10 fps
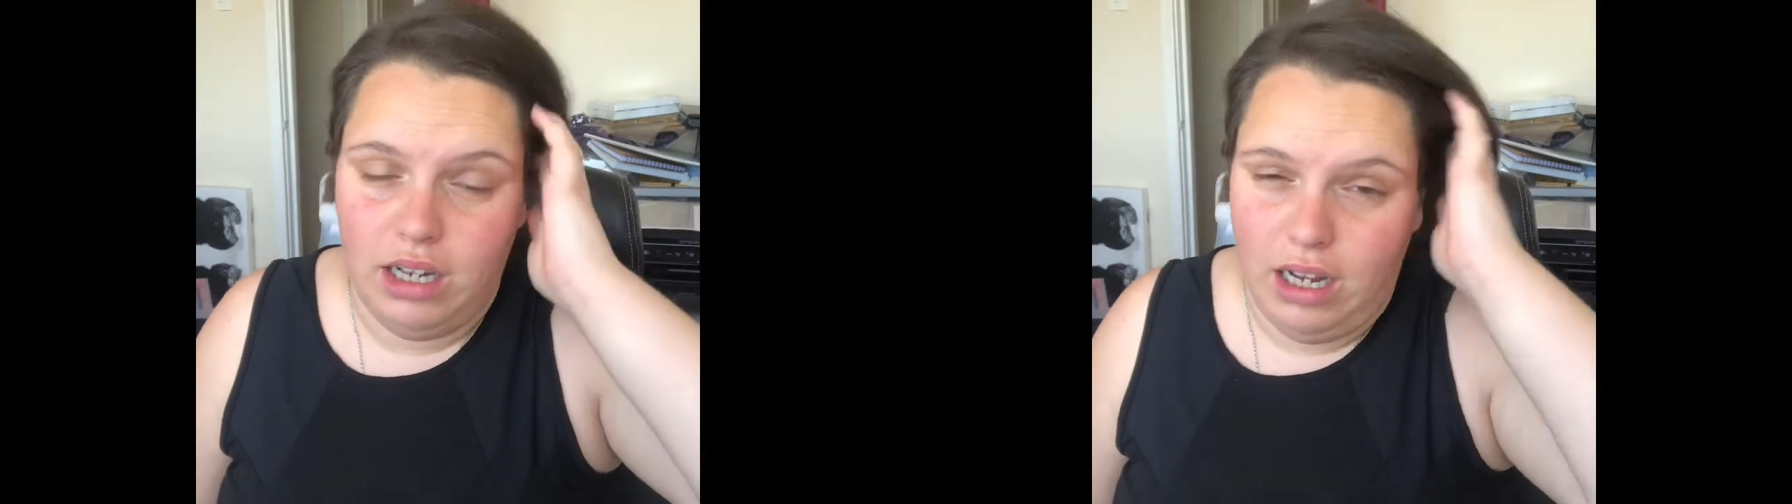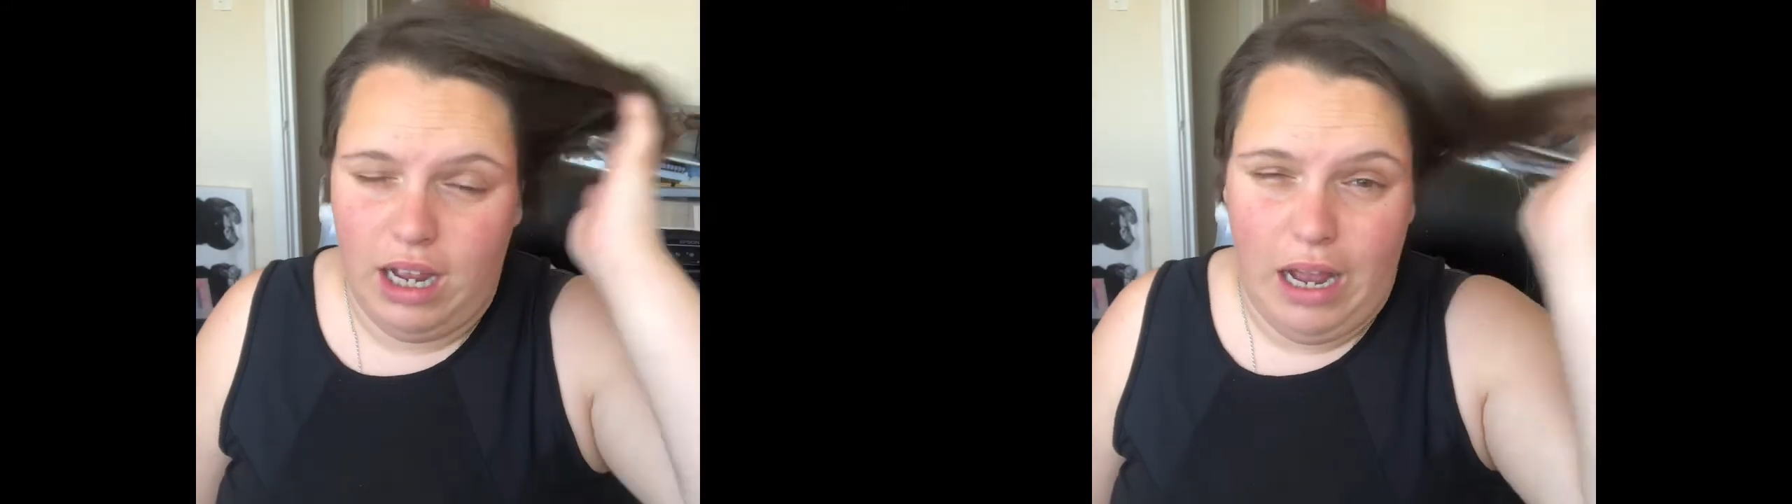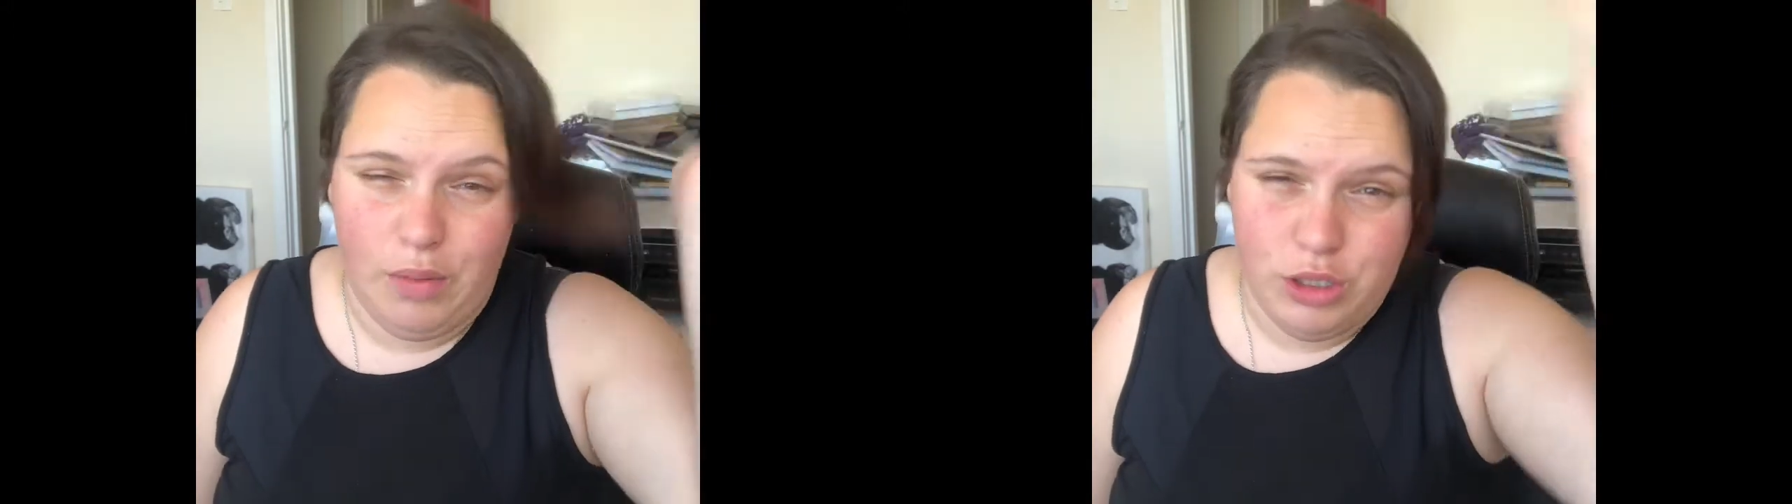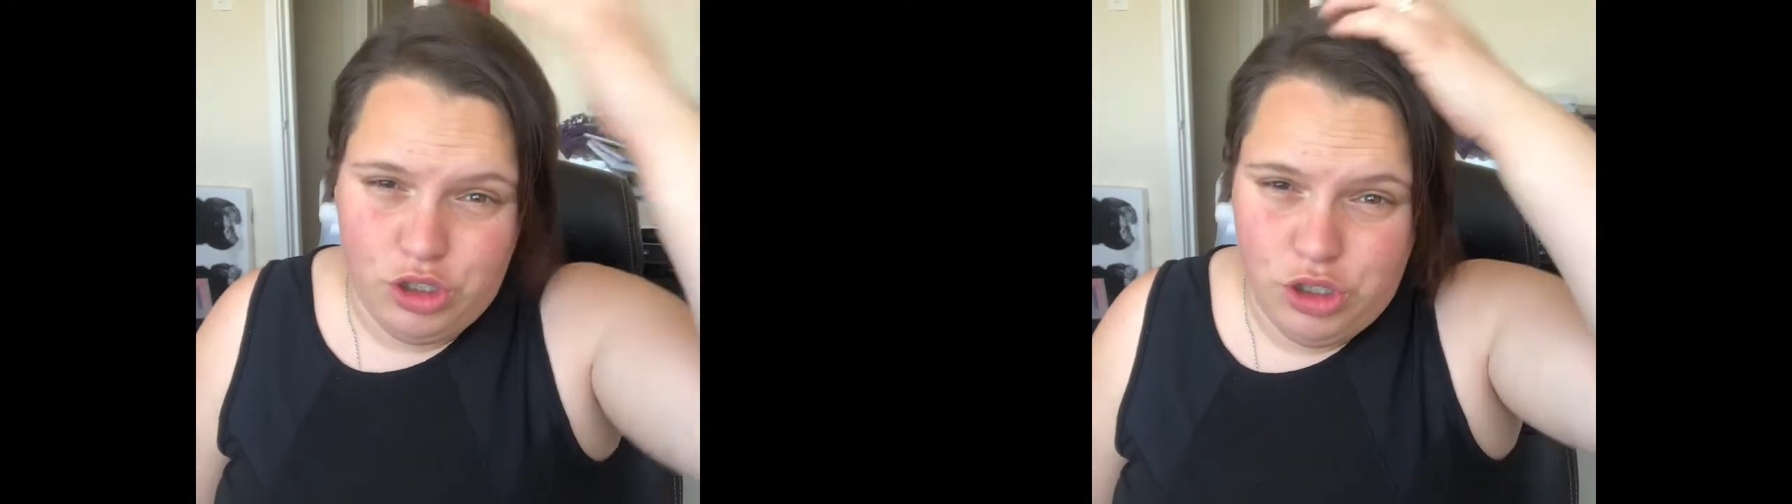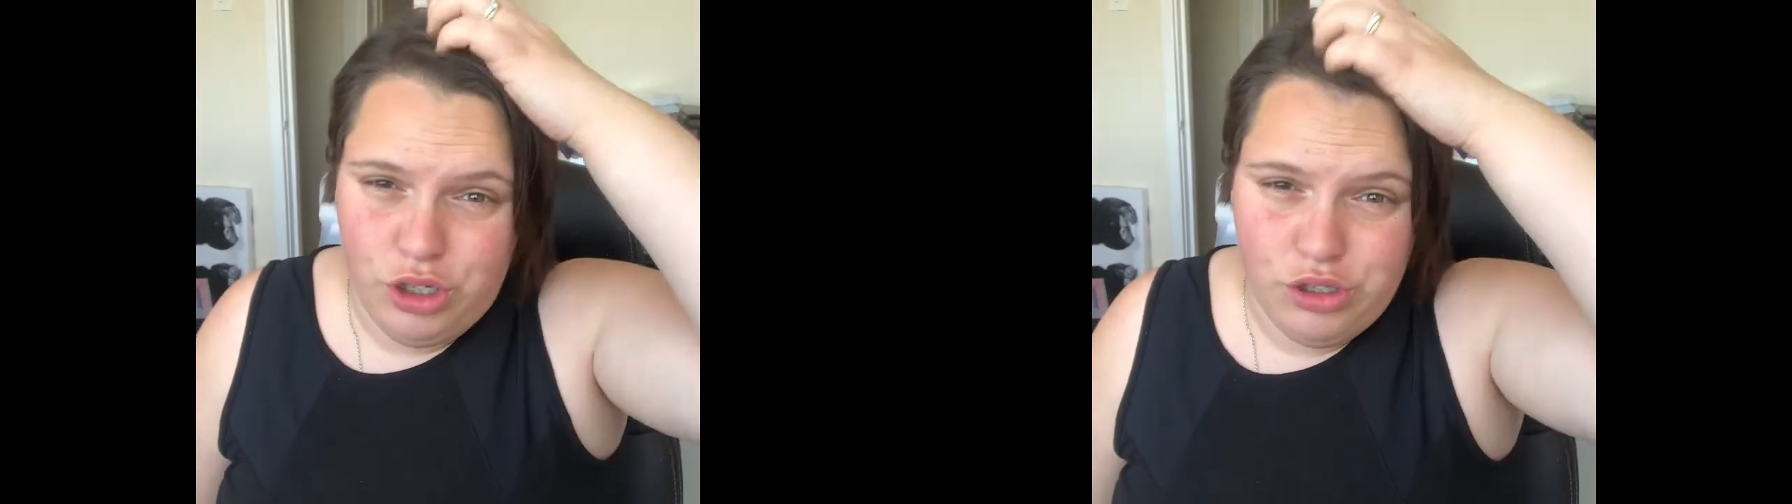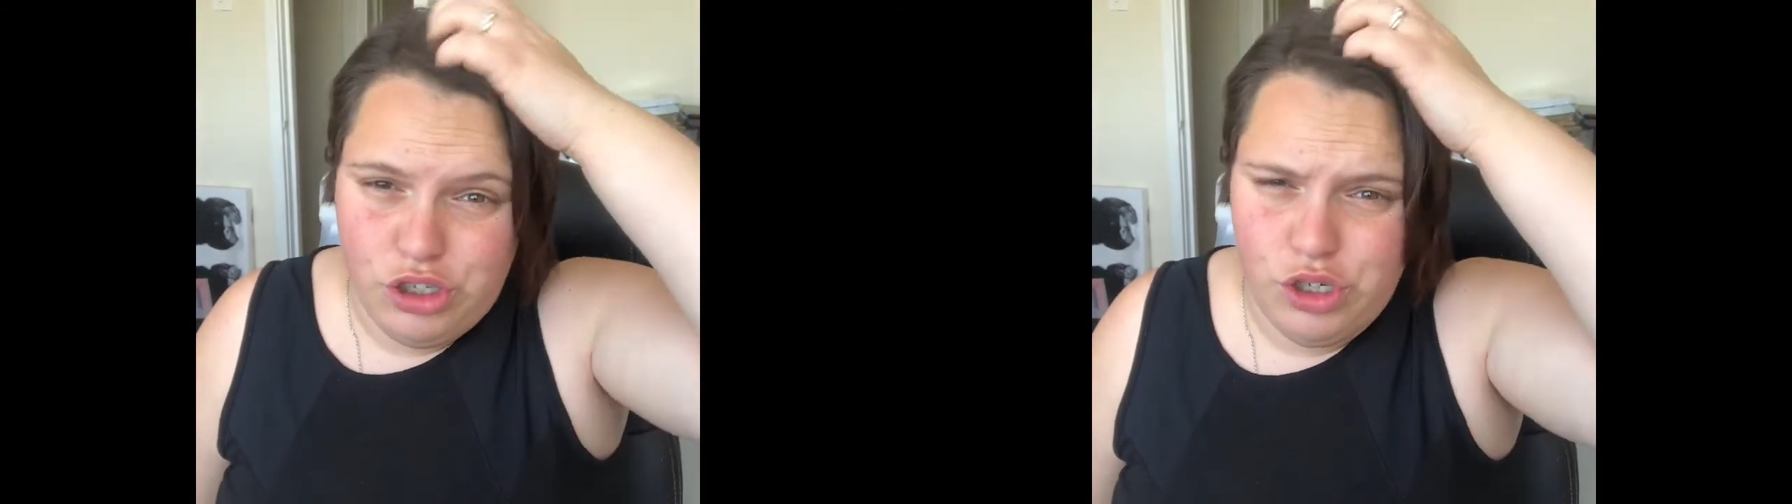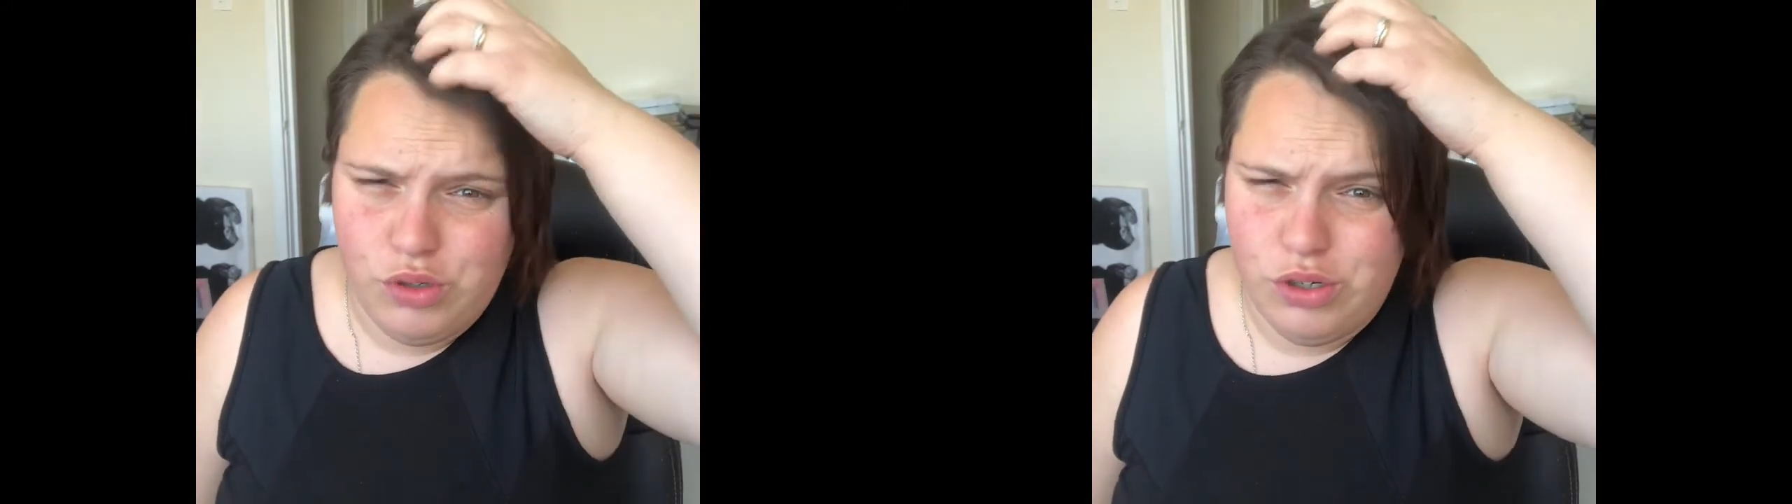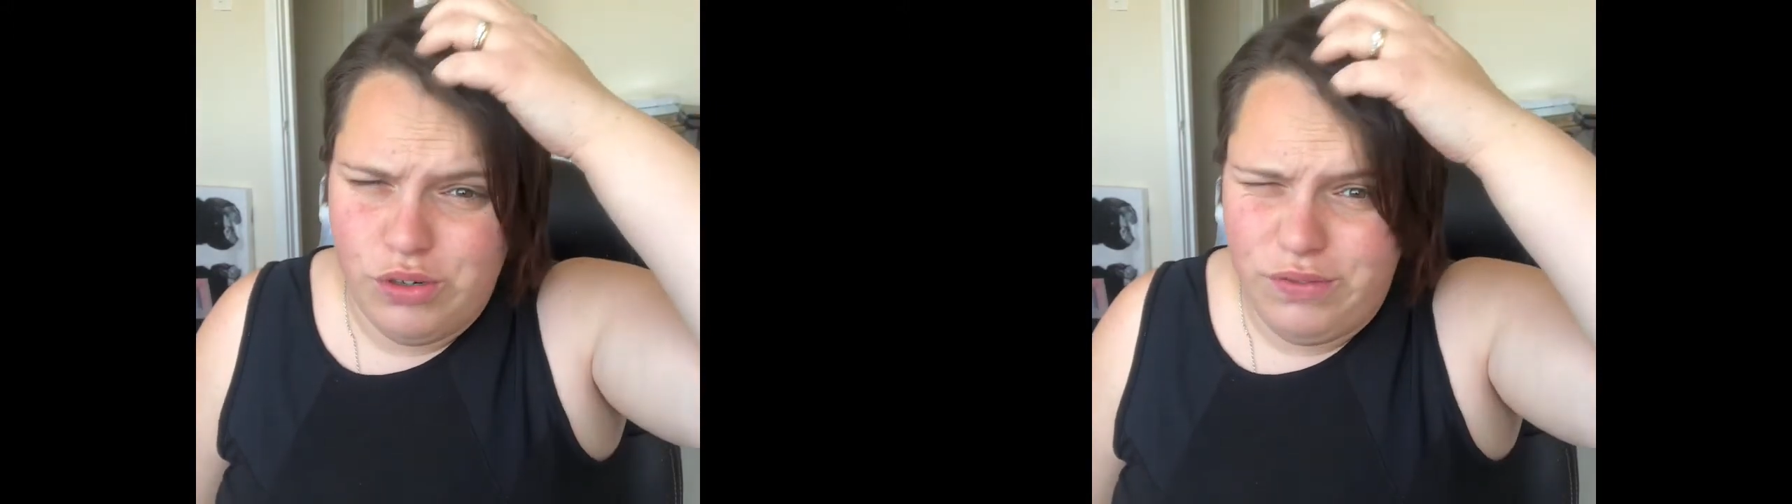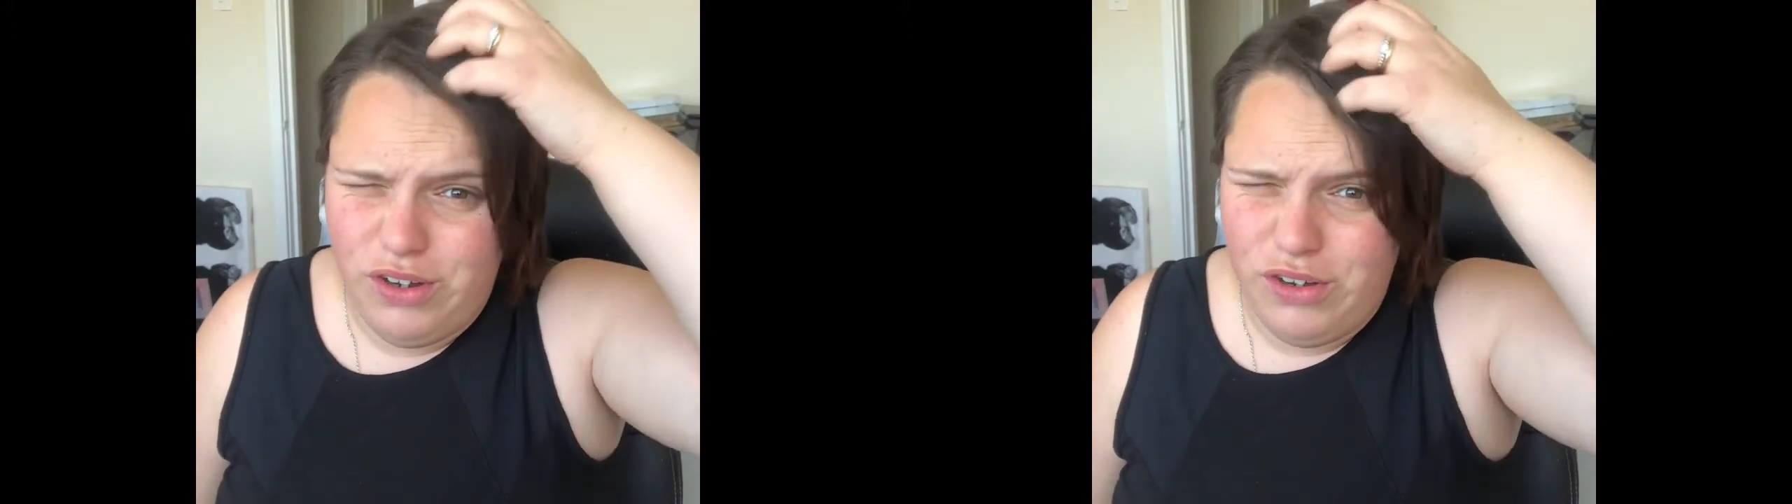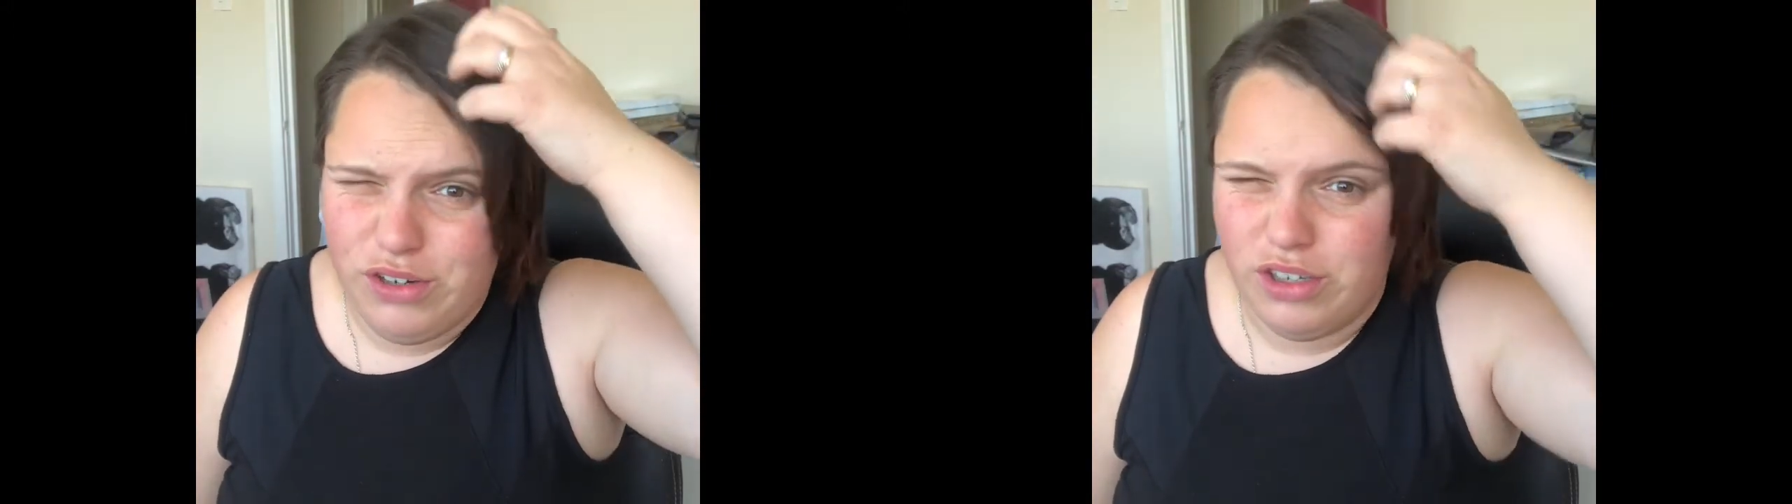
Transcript: Art Witch studio vlog.